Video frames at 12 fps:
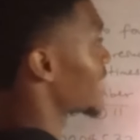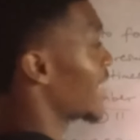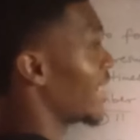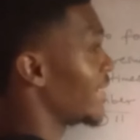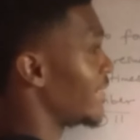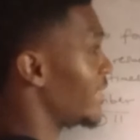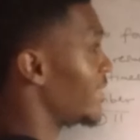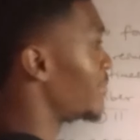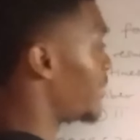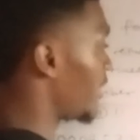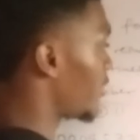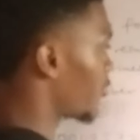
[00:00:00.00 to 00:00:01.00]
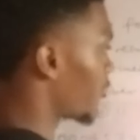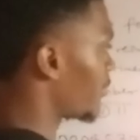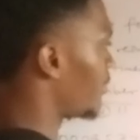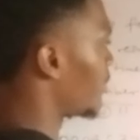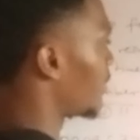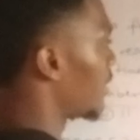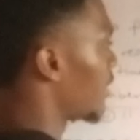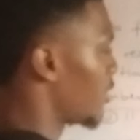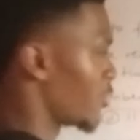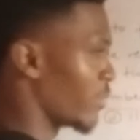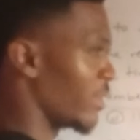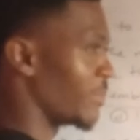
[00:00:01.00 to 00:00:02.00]
answer in base 2.
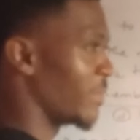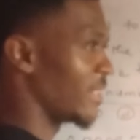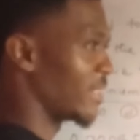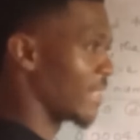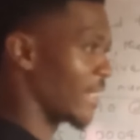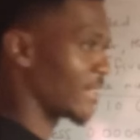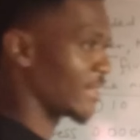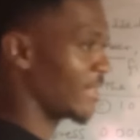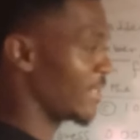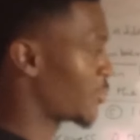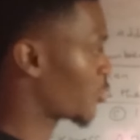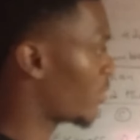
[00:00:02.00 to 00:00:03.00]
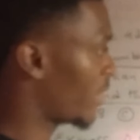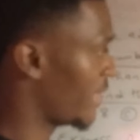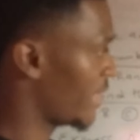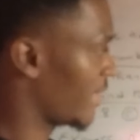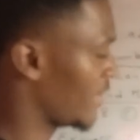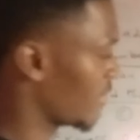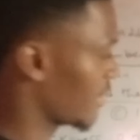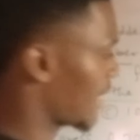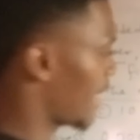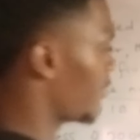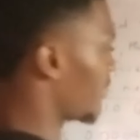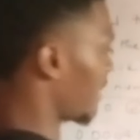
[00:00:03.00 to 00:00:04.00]
So it means that this square here, just
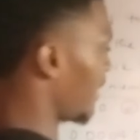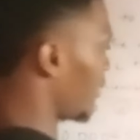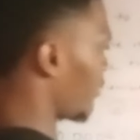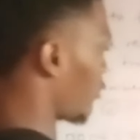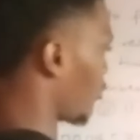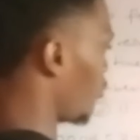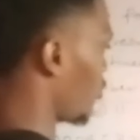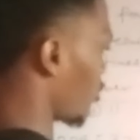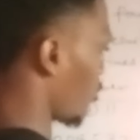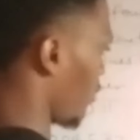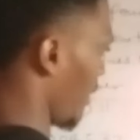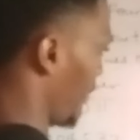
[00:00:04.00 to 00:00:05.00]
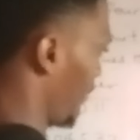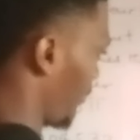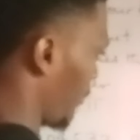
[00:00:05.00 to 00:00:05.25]
like you saying 2 square.